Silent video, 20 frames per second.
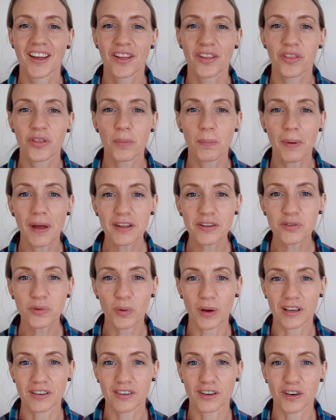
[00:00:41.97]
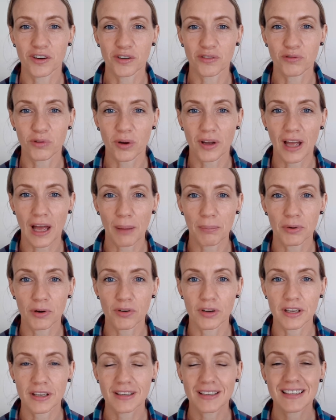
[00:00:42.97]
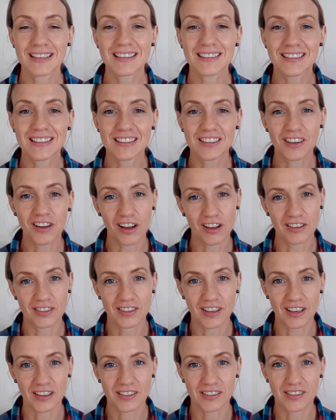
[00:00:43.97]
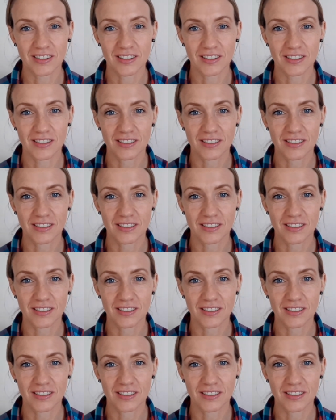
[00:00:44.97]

The best way to learn vocabulary is in context.